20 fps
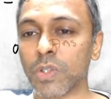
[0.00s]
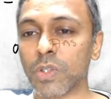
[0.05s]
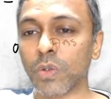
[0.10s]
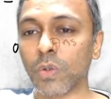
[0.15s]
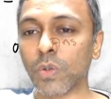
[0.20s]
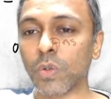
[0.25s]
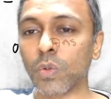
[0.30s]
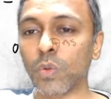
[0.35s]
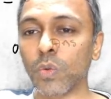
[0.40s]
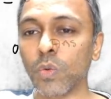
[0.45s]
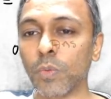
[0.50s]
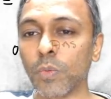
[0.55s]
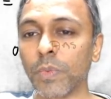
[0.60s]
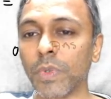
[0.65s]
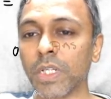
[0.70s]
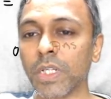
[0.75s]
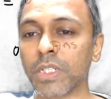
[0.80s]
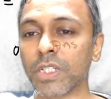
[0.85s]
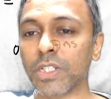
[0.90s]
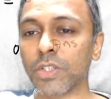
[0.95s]
So
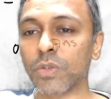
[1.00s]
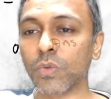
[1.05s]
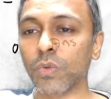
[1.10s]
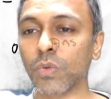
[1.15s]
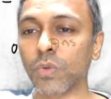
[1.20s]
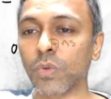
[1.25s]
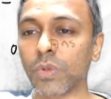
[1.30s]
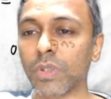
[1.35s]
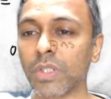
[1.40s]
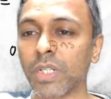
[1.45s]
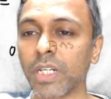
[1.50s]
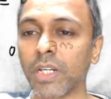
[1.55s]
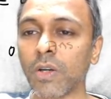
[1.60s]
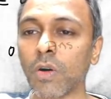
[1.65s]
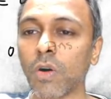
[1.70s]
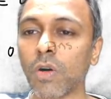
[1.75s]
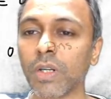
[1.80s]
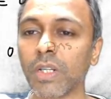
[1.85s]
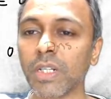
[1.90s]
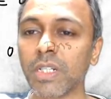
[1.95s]
2 plus 2 root
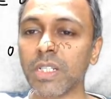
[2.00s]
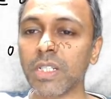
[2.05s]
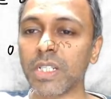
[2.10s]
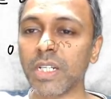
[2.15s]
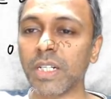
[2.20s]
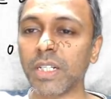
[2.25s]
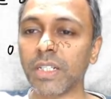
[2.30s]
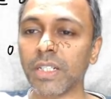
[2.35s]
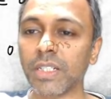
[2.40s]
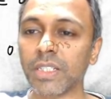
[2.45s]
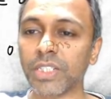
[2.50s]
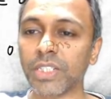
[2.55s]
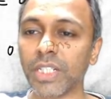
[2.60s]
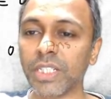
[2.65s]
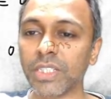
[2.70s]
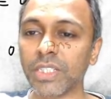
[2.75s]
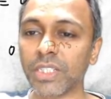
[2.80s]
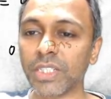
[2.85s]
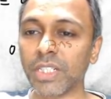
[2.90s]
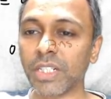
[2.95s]
3, order is
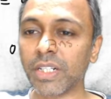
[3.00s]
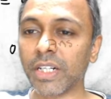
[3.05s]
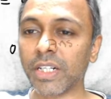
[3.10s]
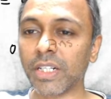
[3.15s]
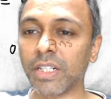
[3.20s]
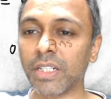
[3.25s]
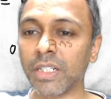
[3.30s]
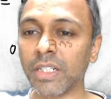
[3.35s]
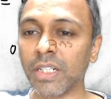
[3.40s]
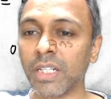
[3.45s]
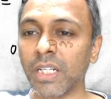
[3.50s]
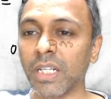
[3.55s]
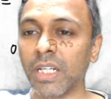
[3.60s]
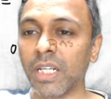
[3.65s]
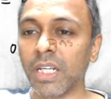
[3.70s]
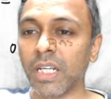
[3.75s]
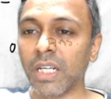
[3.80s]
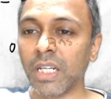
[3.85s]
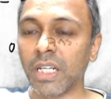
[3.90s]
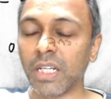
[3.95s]
interchanged, written
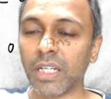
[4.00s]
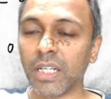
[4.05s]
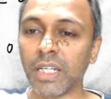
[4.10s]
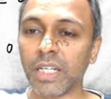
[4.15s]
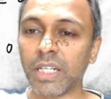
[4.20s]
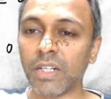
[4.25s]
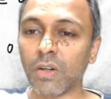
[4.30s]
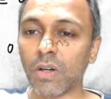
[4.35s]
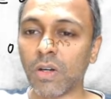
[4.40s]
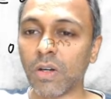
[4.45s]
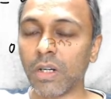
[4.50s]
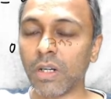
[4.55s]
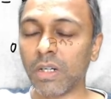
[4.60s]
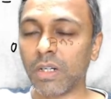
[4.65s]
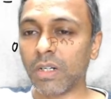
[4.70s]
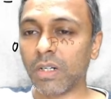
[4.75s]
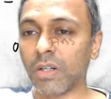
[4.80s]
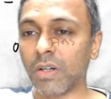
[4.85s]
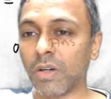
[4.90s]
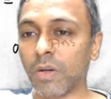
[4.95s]
in
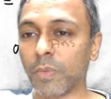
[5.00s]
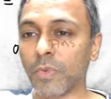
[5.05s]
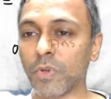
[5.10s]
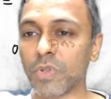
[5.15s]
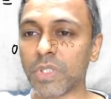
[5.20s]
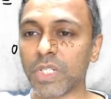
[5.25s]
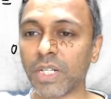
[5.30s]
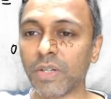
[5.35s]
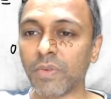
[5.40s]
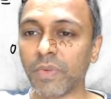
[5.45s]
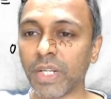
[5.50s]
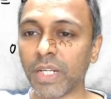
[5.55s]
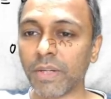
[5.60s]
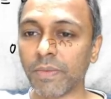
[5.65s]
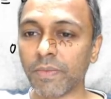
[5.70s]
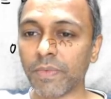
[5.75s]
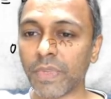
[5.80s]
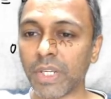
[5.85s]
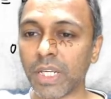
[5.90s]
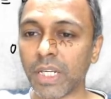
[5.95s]
opposite
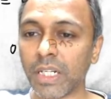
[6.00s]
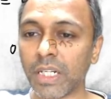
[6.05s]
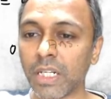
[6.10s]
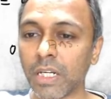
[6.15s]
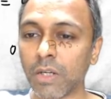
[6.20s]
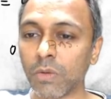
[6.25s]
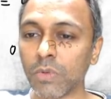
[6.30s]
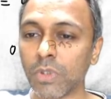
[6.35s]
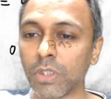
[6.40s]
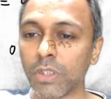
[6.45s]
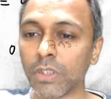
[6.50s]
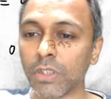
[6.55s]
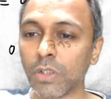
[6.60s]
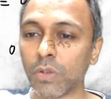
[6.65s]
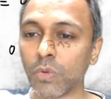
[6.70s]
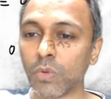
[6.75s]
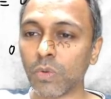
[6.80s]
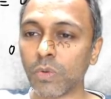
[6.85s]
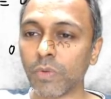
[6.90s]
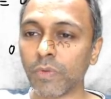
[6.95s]
way, and now the
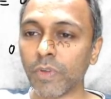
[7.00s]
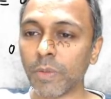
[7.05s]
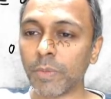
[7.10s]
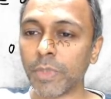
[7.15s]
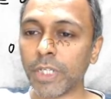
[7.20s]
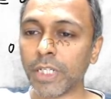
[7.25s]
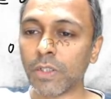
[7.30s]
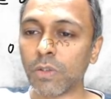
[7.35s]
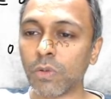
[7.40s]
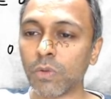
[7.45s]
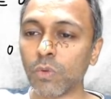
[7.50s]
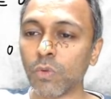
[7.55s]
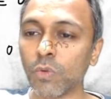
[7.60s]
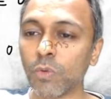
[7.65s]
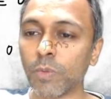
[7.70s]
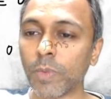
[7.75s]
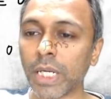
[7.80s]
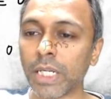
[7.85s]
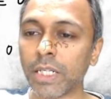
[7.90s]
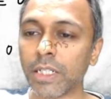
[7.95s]
other root will be
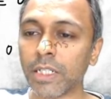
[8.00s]
2